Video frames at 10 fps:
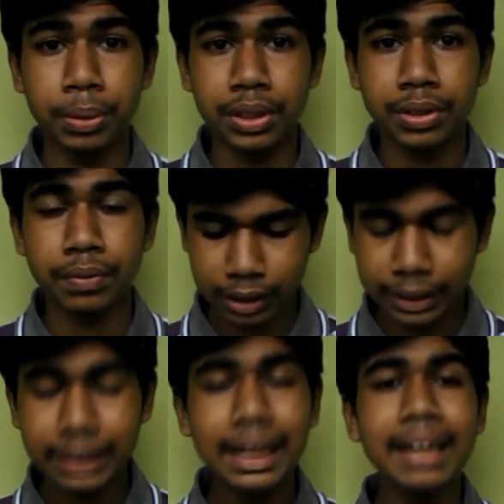rupees. The
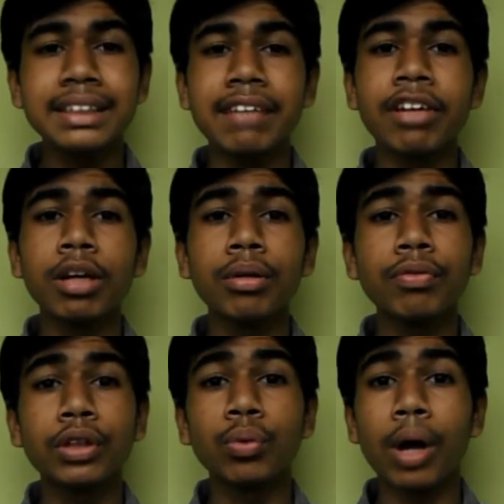thing that is available
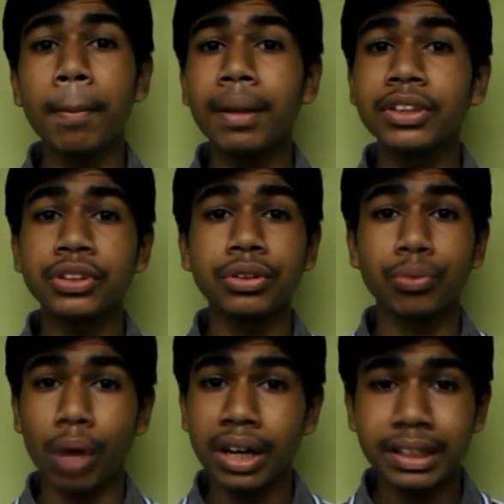for the OnePlus
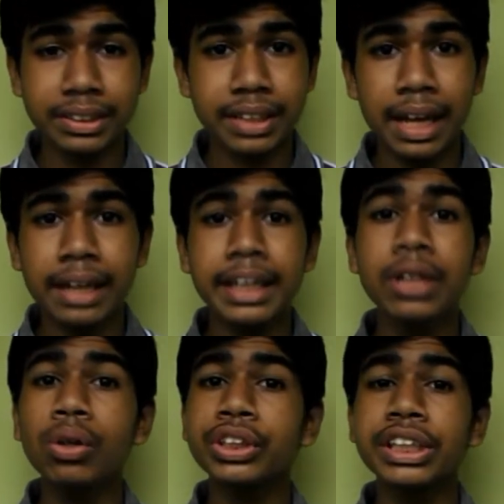1 is that
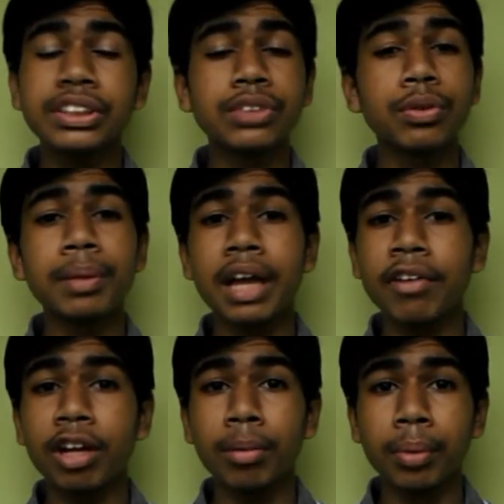negotiations will be
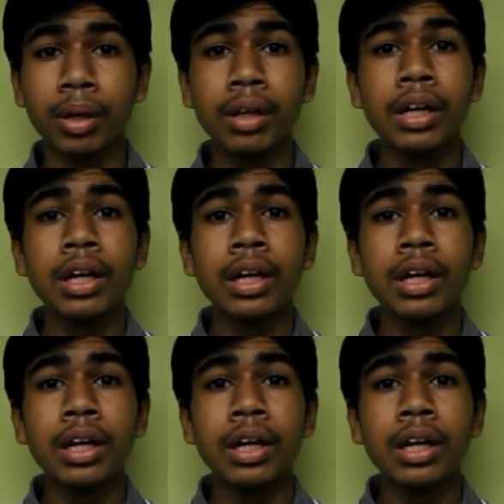available.